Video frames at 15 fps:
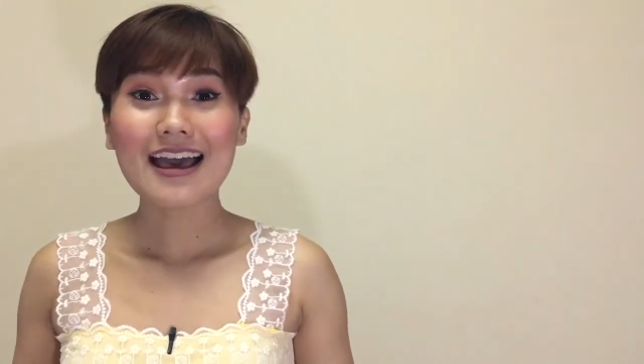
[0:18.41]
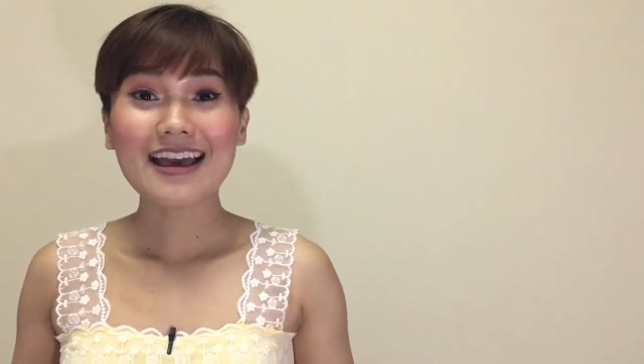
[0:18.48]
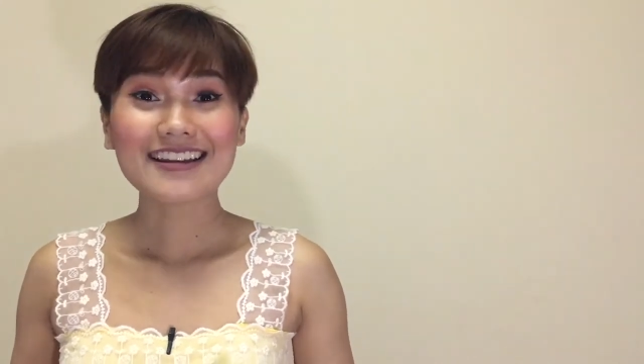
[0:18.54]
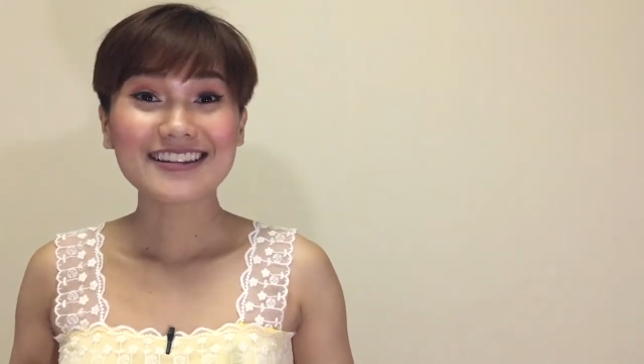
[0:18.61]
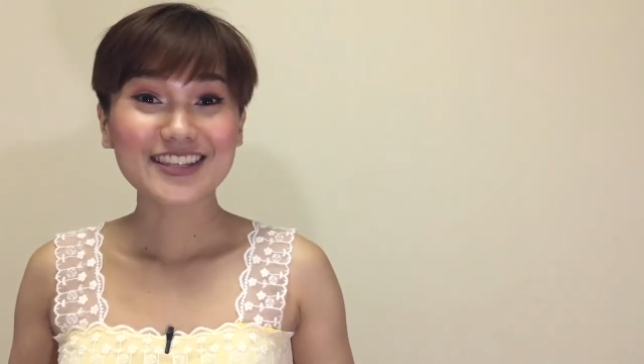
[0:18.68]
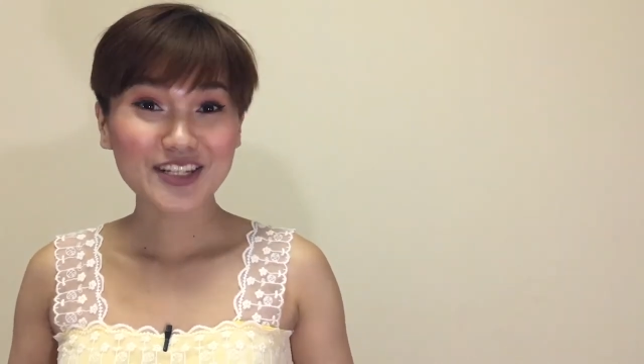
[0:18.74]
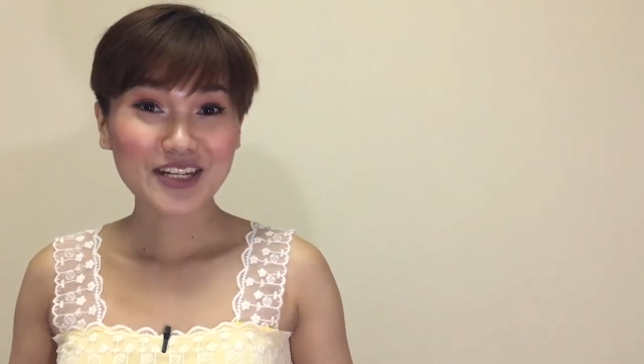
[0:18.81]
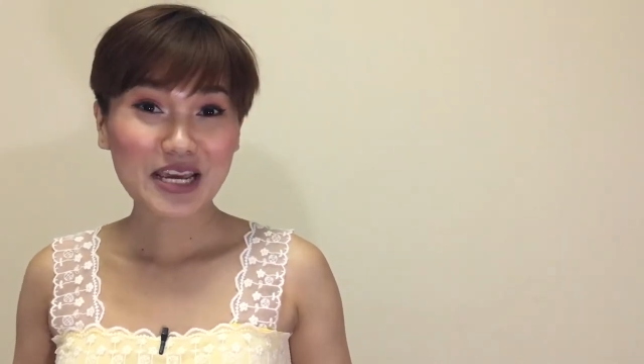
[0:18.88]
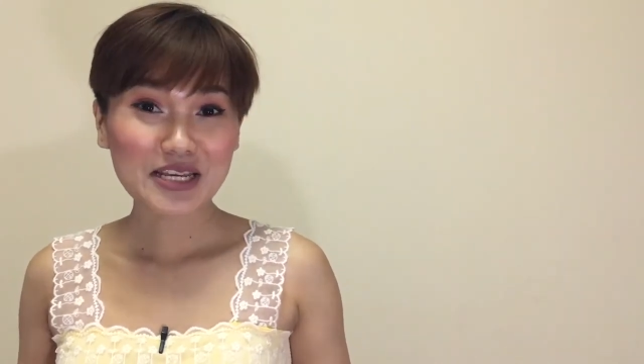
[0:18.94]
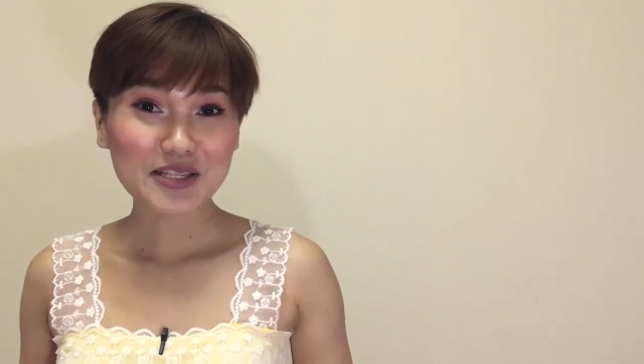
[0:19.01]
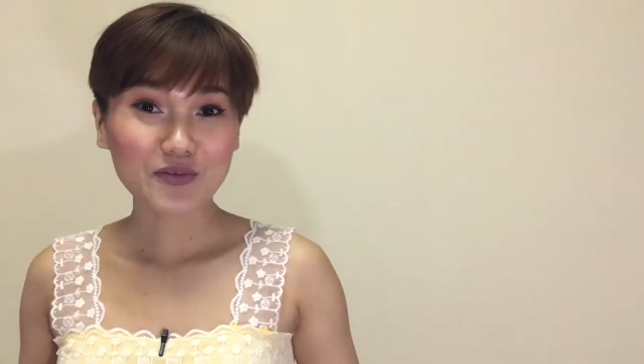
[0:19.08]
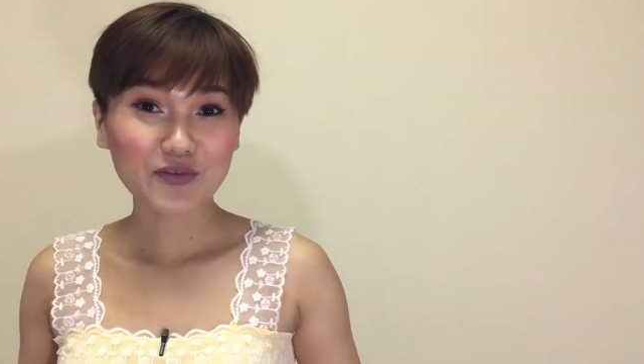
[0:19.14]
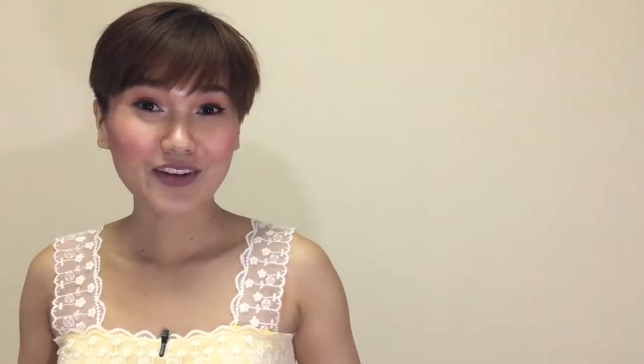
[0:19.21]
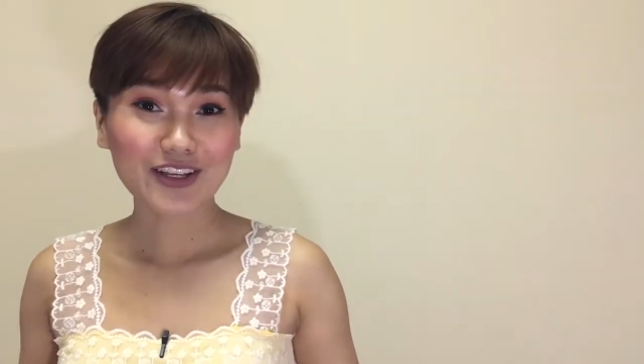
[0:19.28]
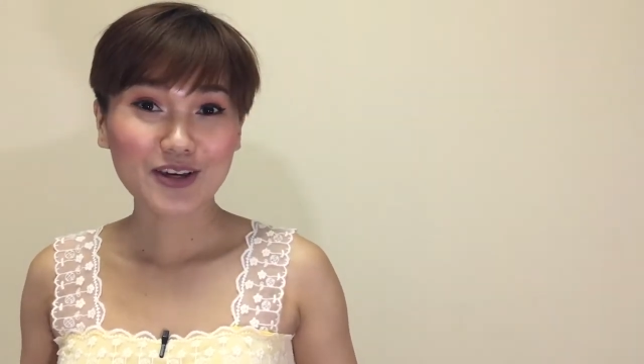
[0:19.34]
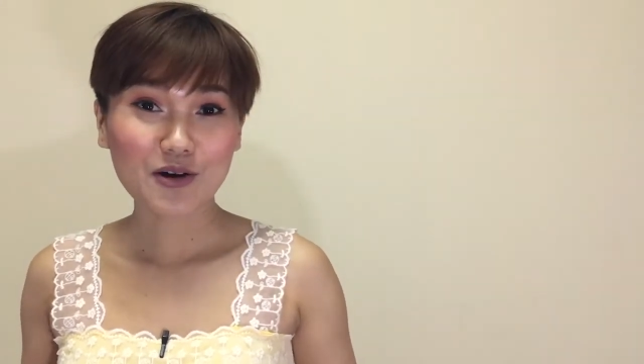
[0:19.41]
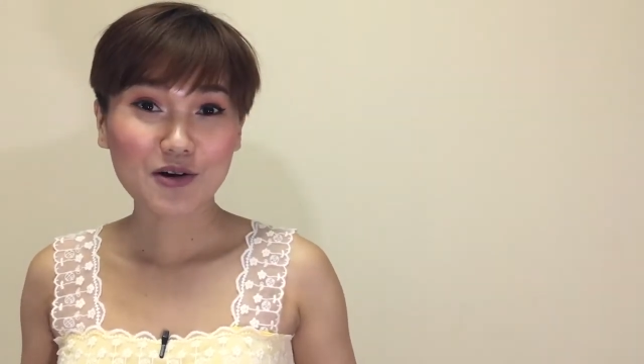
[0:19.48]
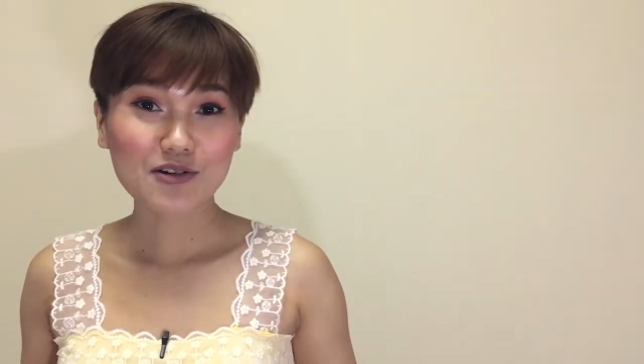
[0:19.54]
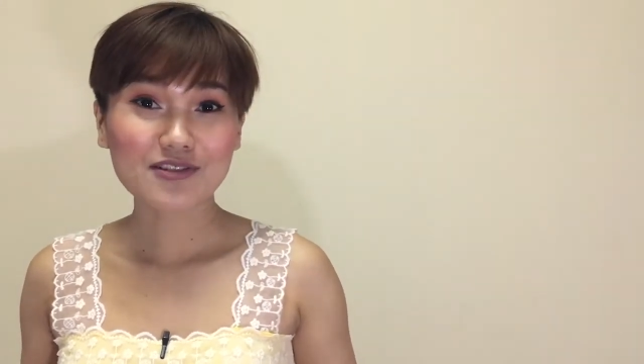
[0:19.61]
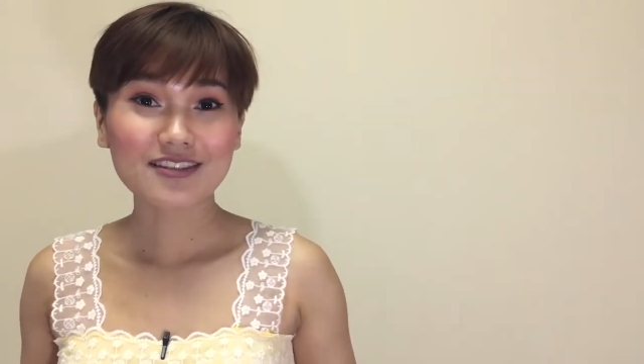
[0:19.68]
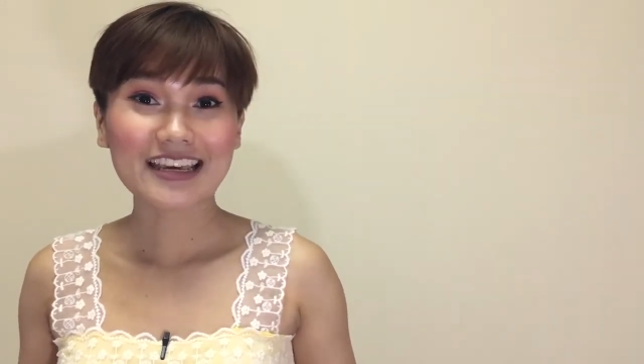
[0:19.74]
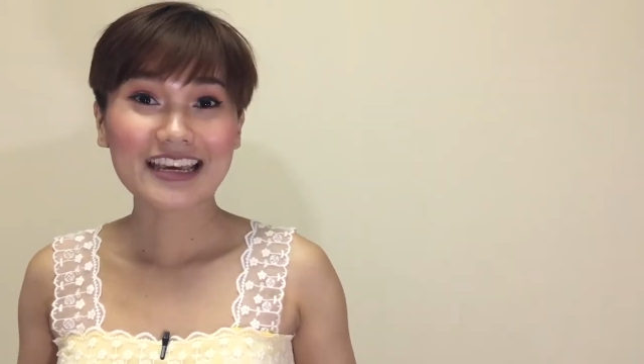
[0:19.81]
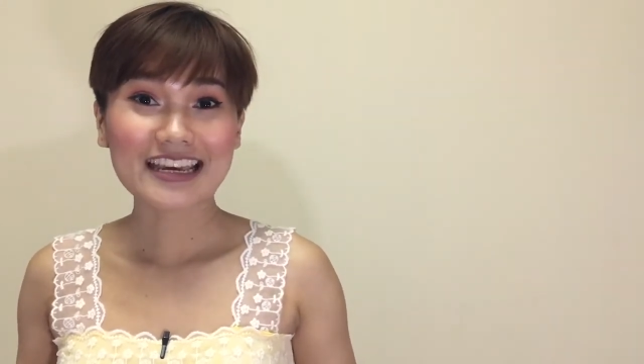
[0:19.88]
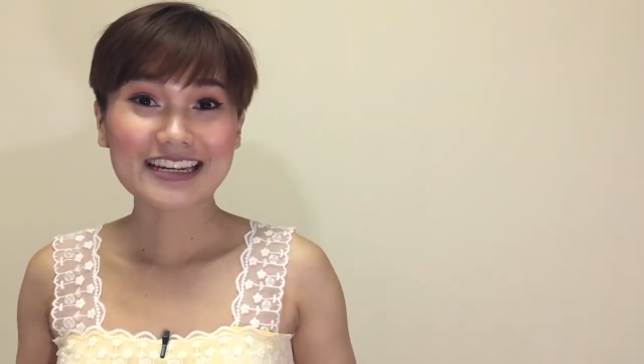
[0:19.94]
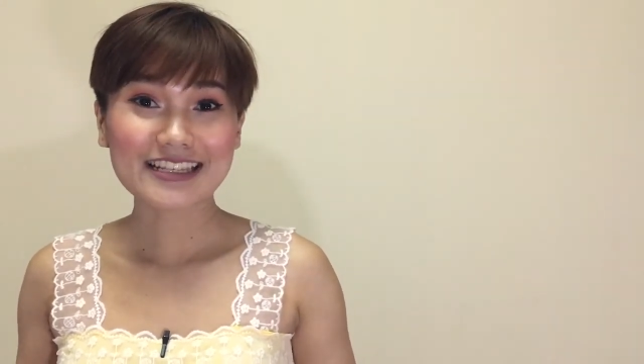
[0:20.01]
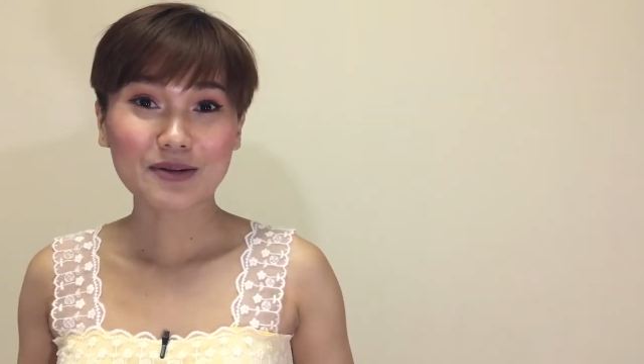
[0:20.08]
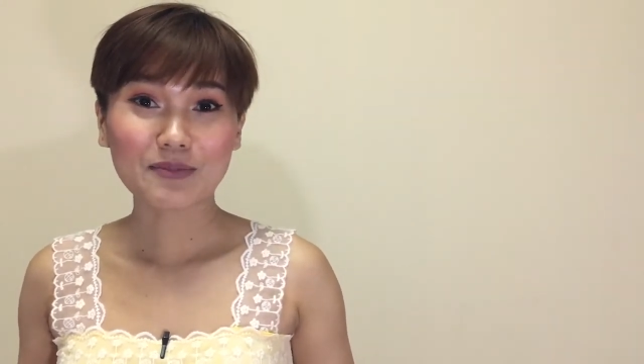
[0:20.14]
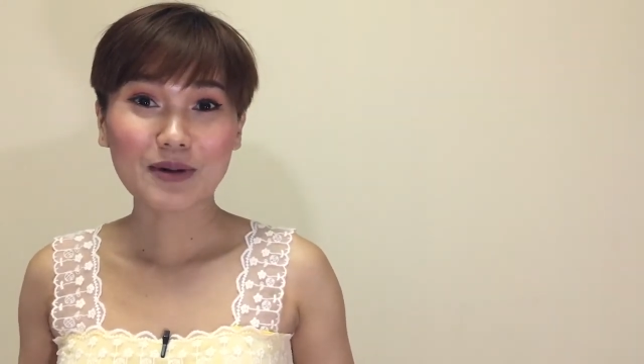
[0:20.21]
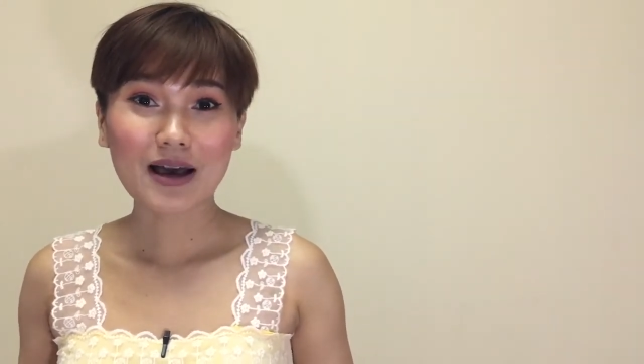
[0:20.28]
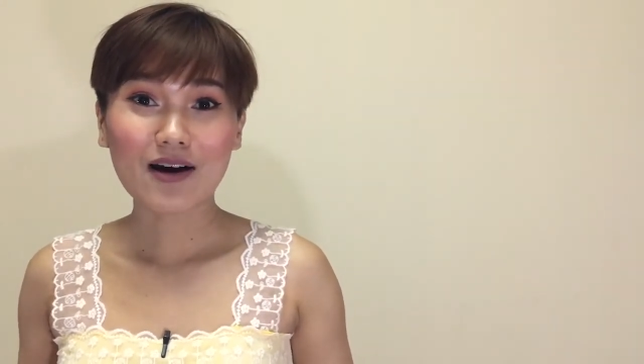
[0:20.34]
And today's video, it's
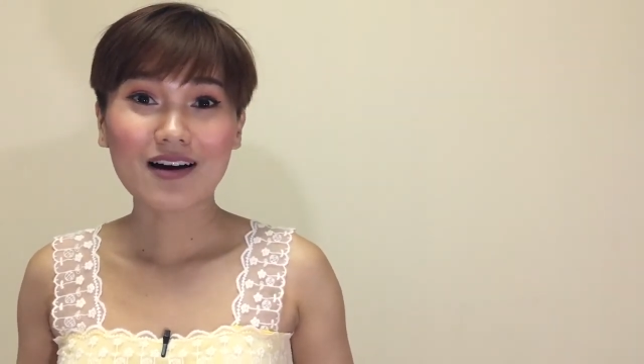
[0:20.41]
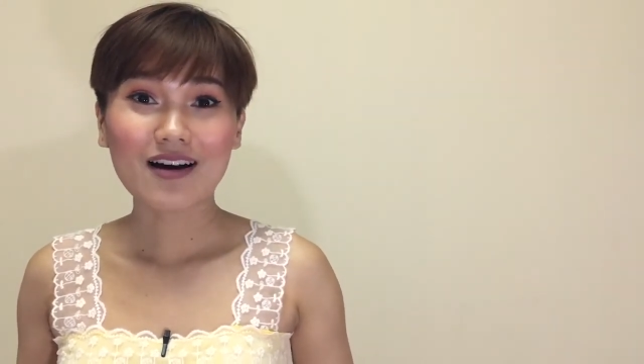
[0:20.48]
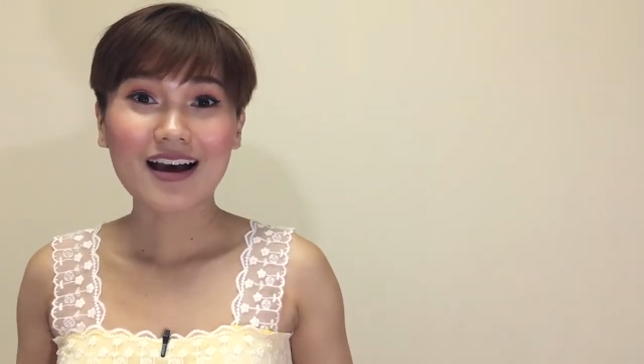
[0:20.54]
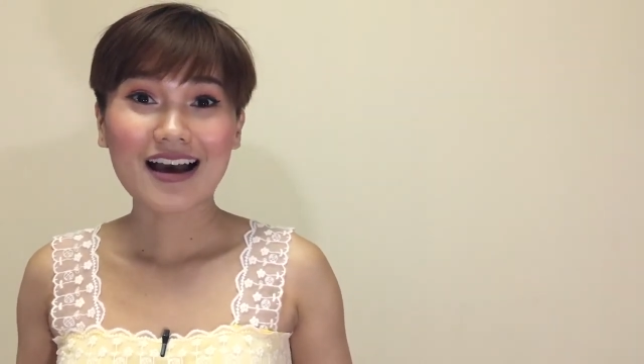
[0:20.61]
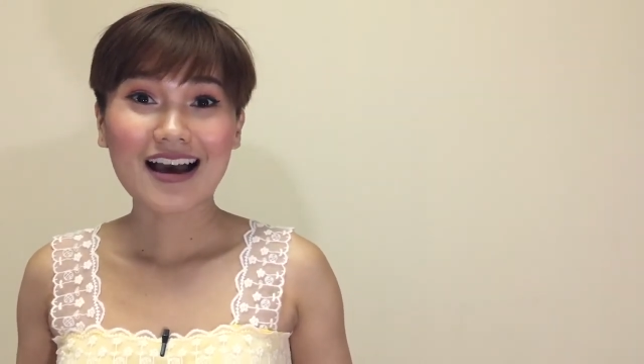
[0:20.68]
about